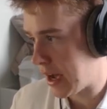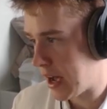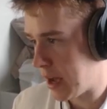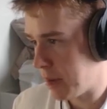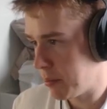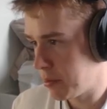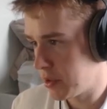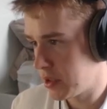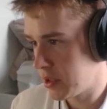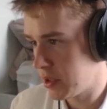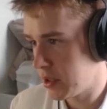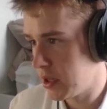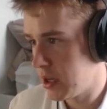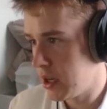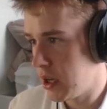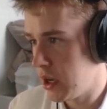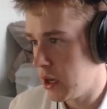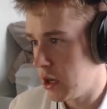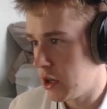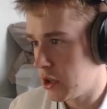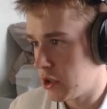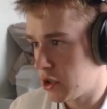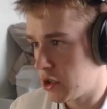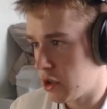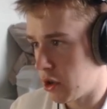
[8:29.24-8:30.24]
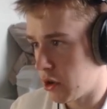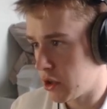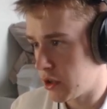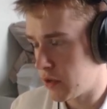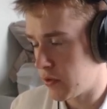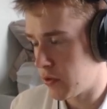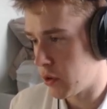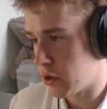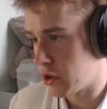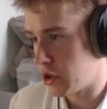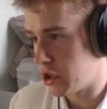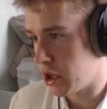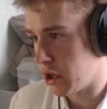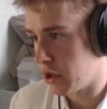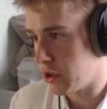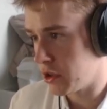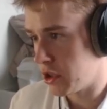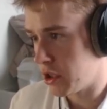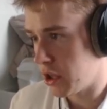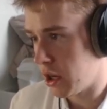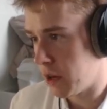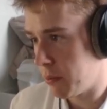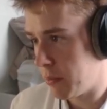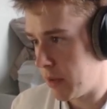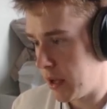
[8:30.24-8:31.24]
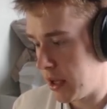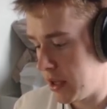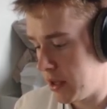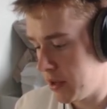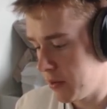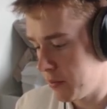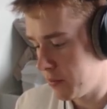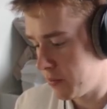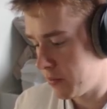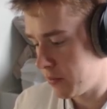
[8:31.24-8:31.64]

apps, search for judge.me.